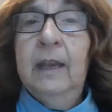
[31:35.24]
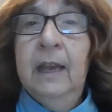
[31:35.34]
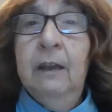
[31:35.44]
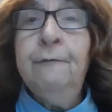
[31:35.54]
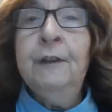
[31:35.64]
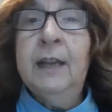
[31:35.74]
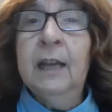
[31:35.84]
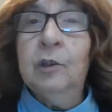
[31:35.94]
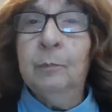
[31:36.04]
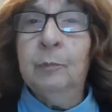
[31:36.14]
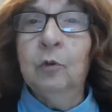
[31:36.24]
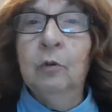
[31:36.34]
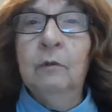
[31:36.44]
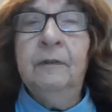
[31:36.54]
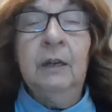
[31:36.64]
if it gets
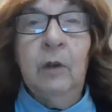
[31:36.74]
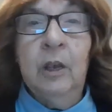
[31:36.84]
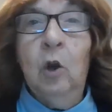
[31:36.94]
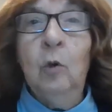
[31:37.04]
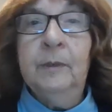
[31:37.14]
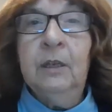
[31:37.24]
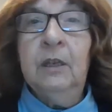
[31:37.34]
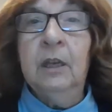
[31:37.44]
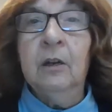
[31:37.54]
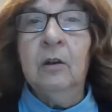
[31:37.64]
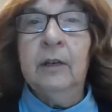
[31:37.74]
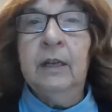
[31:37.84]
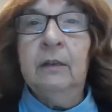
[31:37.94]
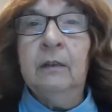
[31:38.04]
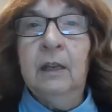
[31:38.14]
approved, and we hope to hear
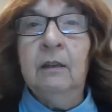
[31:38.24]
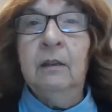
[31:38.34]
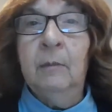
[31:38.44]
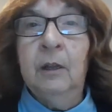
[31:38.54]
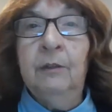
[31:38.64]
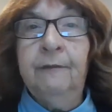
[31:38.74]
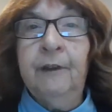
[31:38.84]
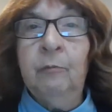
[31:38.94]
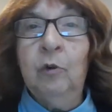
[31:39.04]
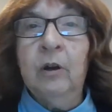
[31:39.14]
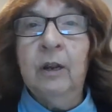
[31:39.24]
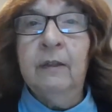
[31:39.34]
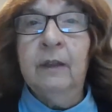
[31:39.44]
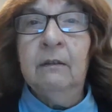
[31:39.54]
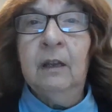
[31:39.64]
in, in the month of February
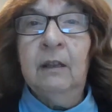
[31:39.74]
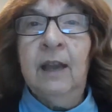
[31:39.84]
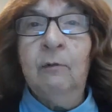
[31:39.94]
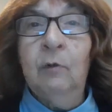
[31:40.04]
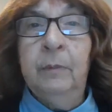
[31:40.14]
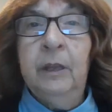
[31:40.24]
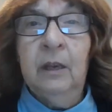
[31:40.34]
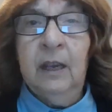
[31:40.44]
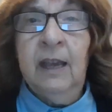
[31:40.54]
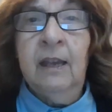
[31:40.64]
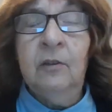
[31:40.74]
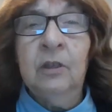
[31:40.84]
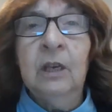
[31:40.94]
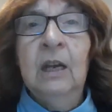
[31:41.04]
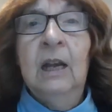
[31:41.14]
that, that that will be the case,